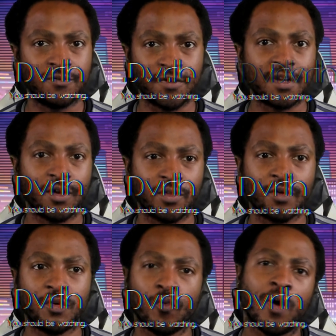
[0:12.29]
video that
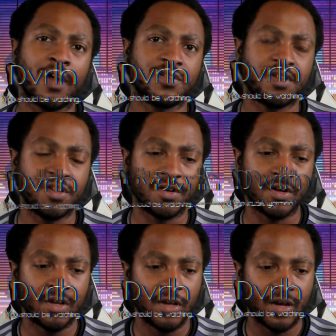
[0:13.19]
we watched here
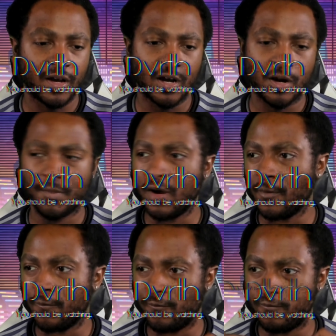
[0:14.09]
um,
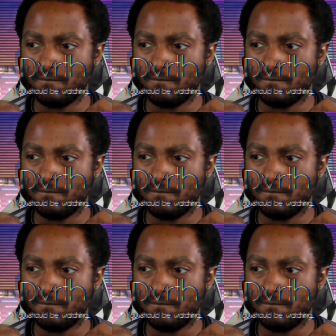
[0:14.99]
of